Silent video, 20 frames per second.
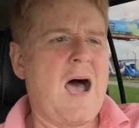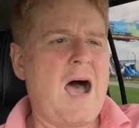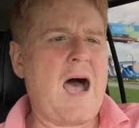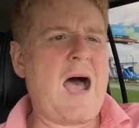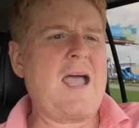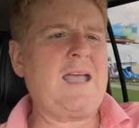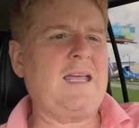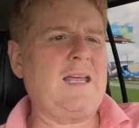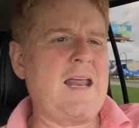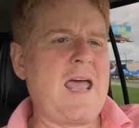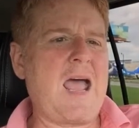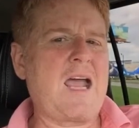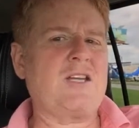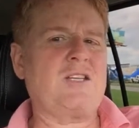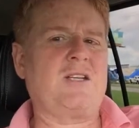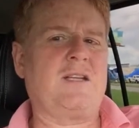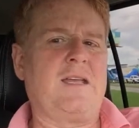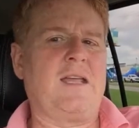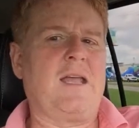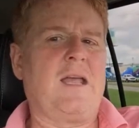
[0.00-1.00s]
I can
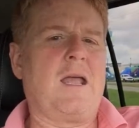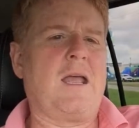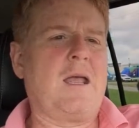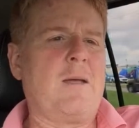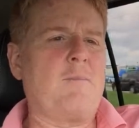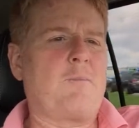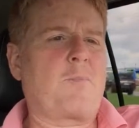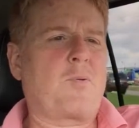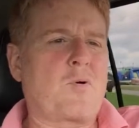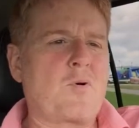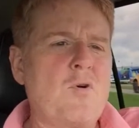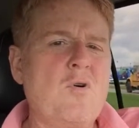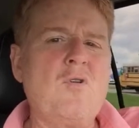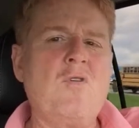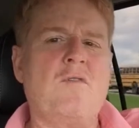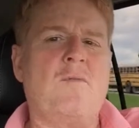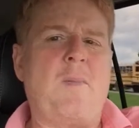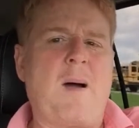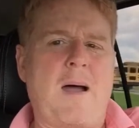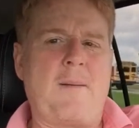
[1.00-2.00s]
actually
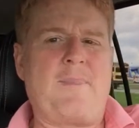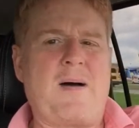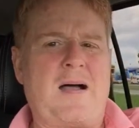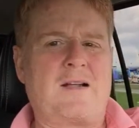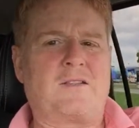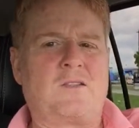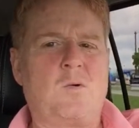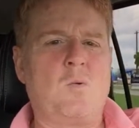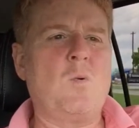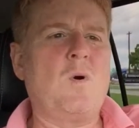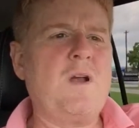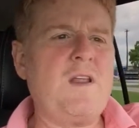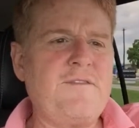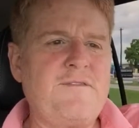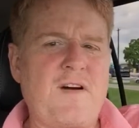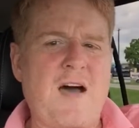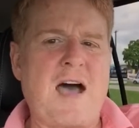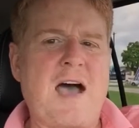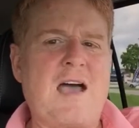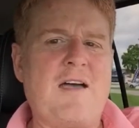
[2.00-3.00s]
improve by about
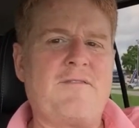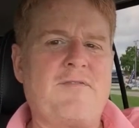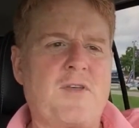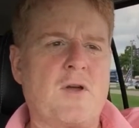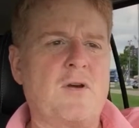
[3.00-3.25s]
25,